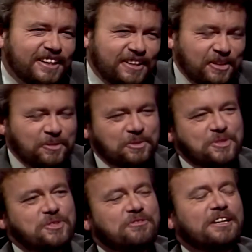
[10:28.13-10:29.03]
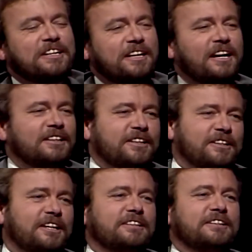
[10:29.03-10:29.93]
In other words, you find it highly
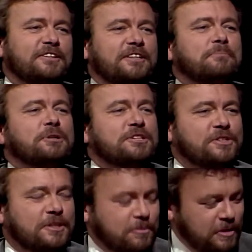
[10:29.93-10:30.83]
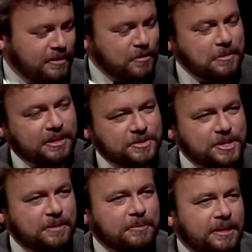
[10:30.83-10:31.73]
unlikely that the president would ever make a
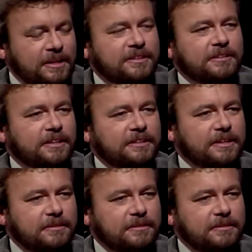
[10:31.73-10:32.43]
statement, anything like that.